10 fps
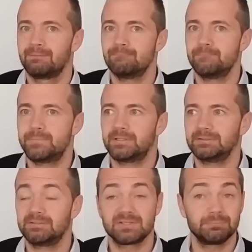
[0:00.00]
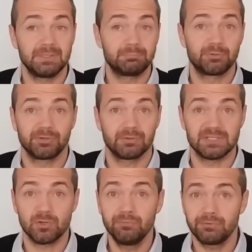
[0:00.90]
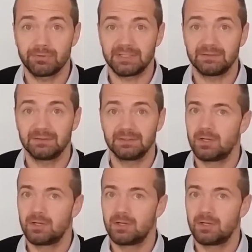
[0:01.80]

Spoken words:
But does it mean protocol is overrated?